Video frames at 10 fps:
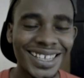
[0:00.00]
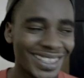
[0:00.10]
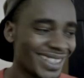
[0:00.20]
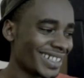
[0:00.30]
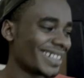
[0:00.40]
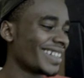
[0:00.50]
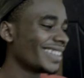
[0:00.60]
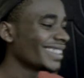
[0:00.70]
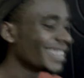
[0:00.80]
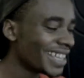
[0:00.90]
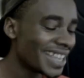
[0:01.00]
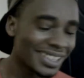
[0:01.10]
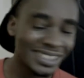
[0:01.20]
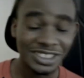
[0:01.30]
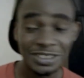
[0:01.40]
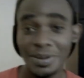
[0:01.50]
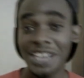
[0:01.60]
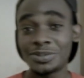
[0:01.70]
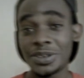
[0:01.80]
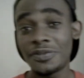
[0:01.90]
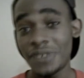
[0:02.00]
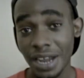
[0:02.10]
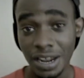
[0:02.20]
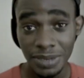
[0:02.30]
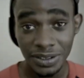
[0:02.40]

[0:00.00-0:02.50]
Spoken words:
That reminds me of that